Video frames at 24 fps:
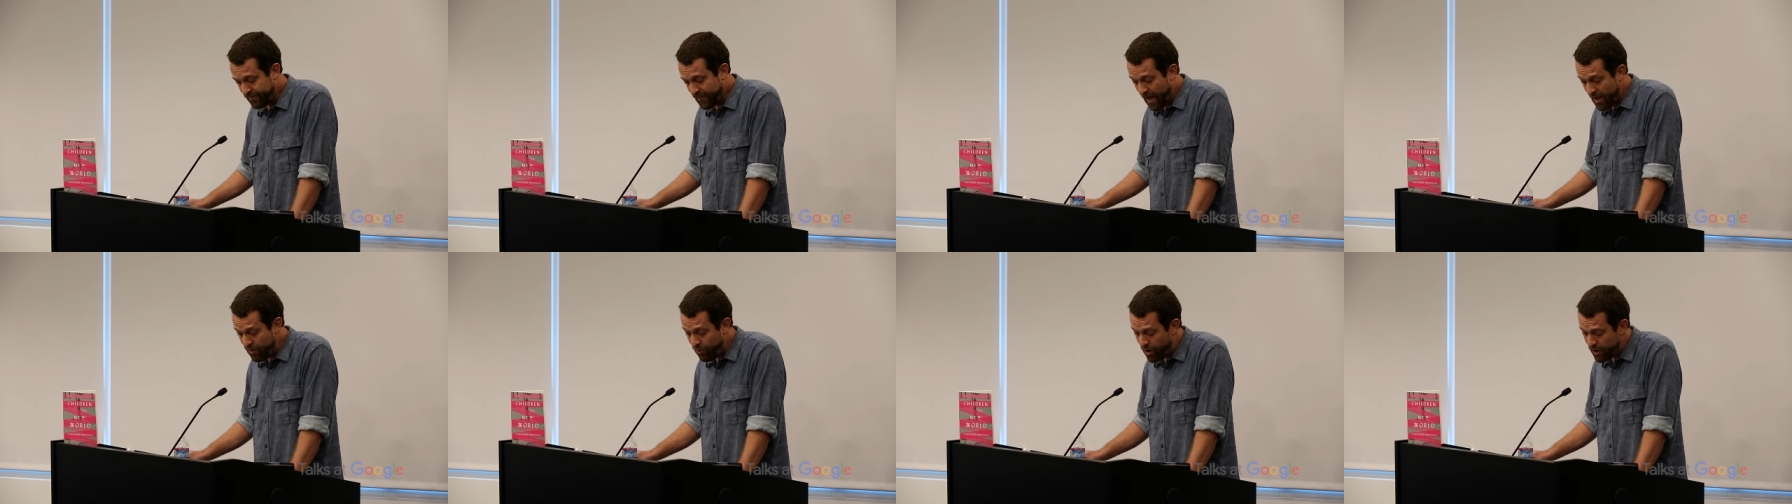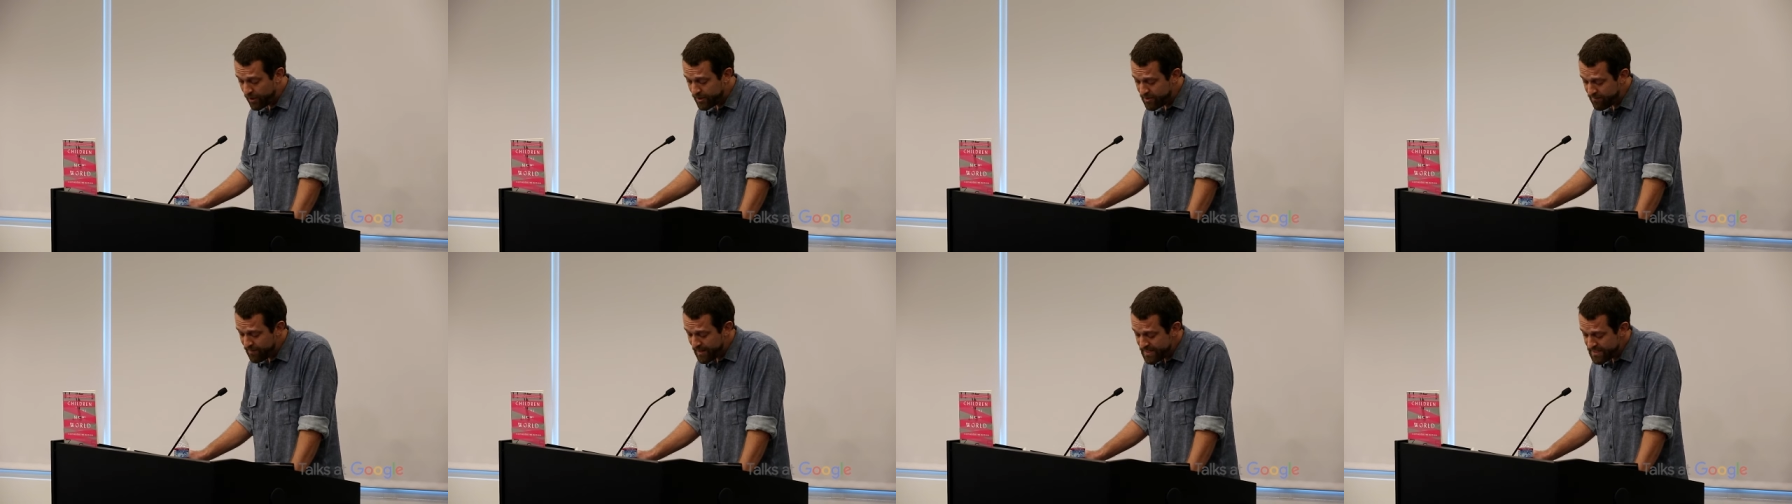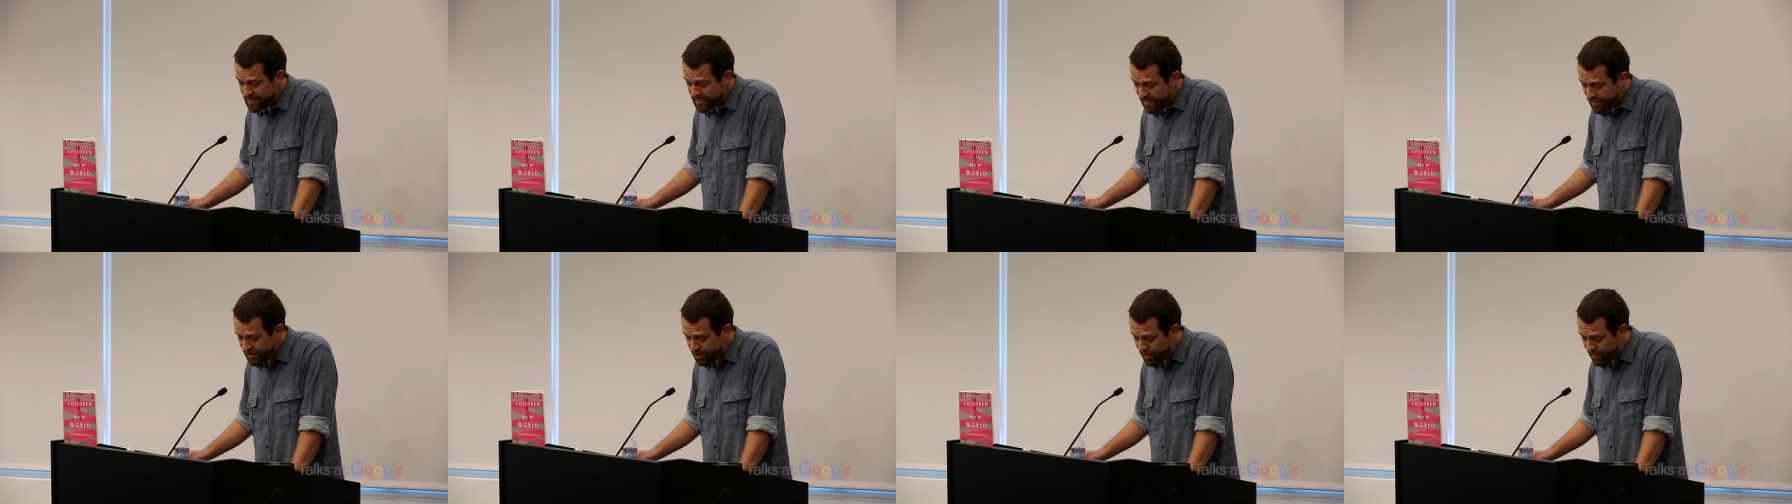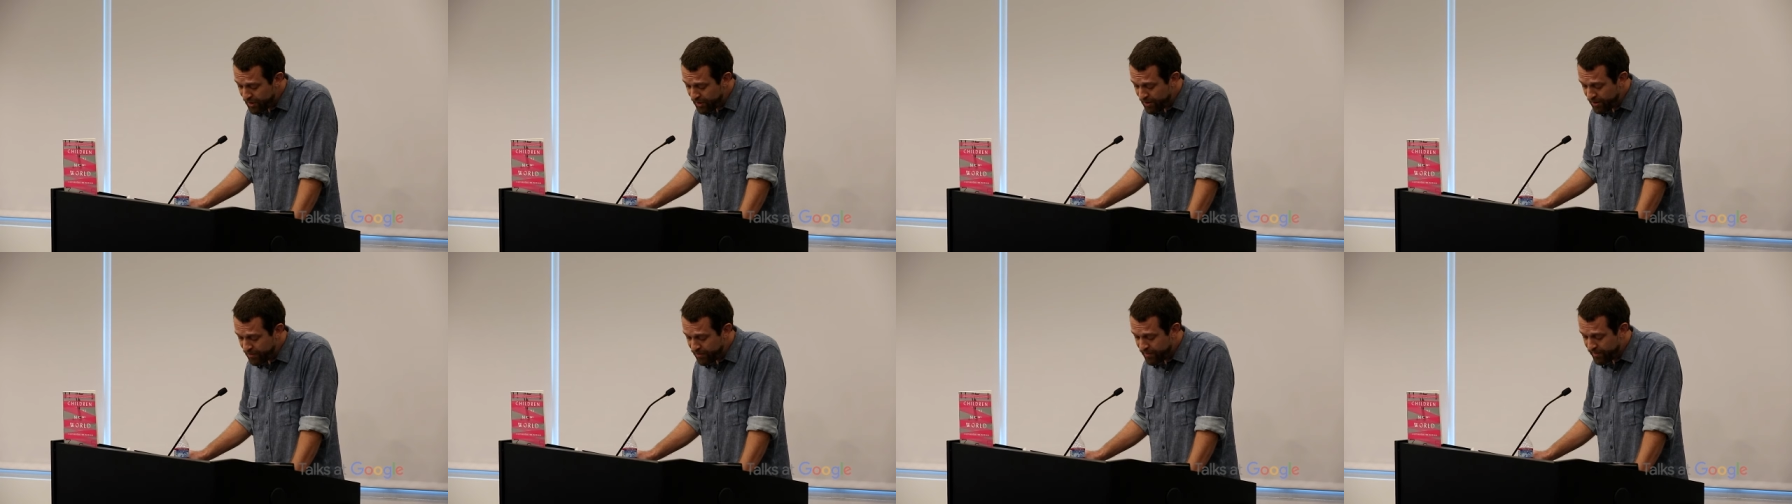I walked to my station
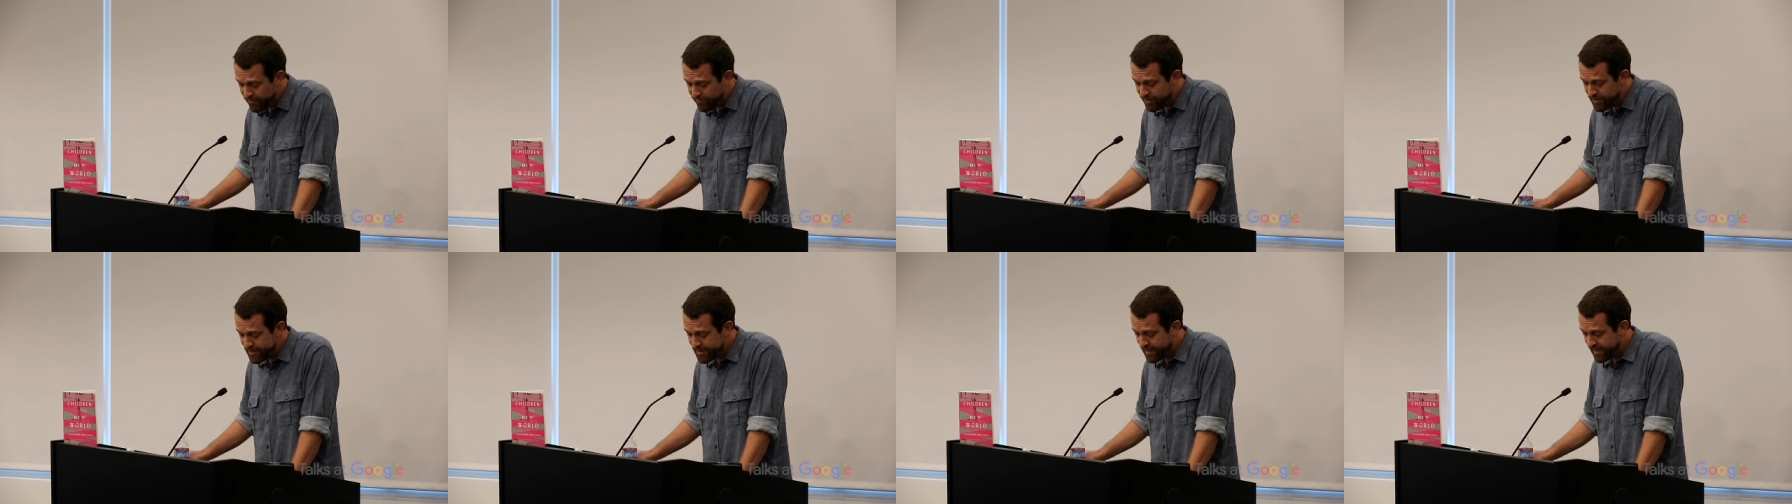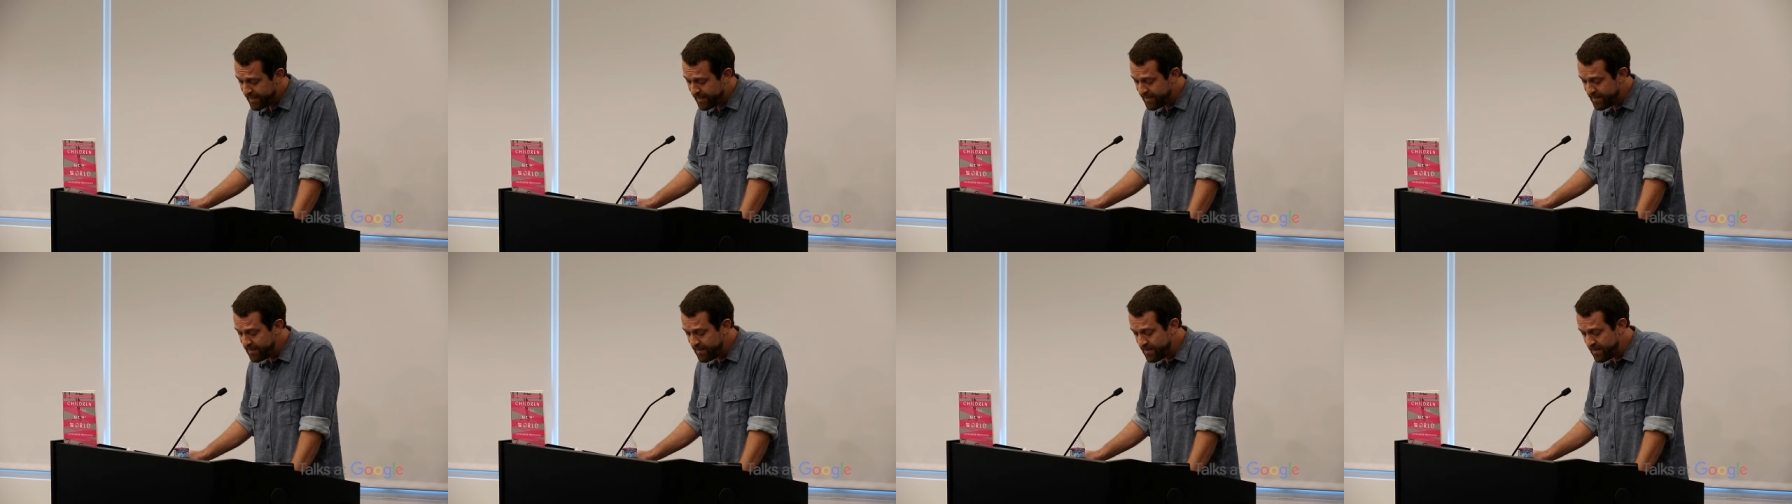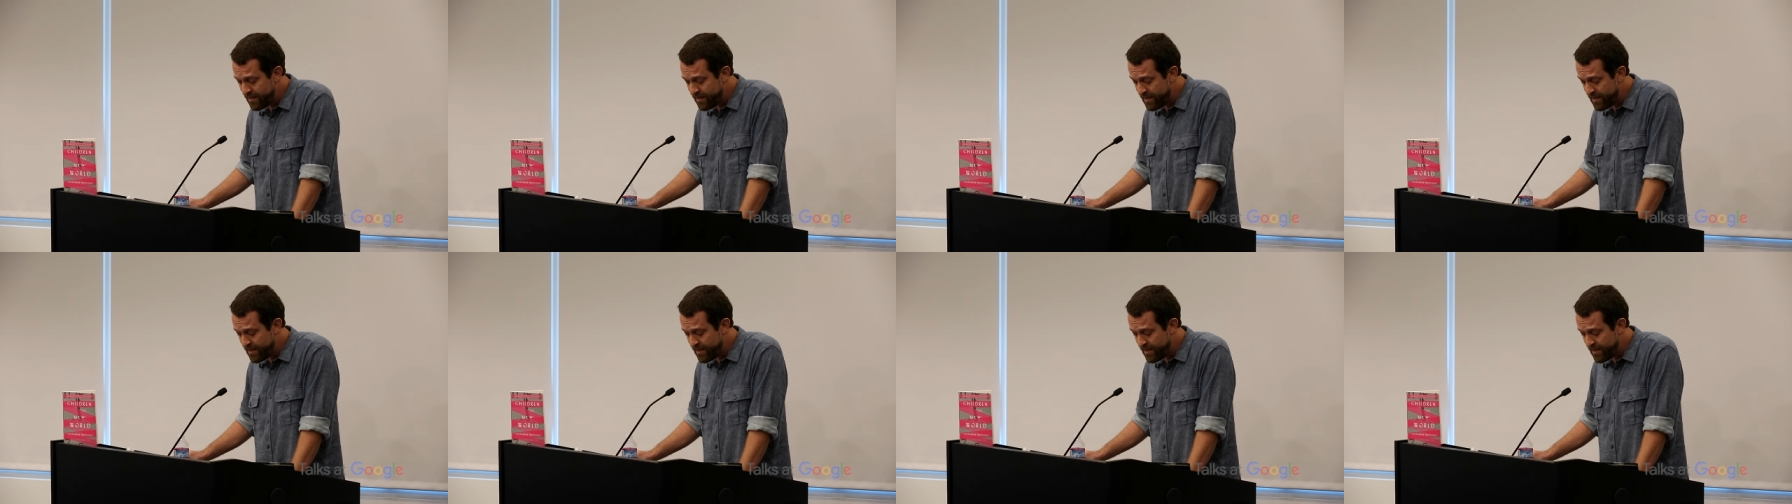alone every day,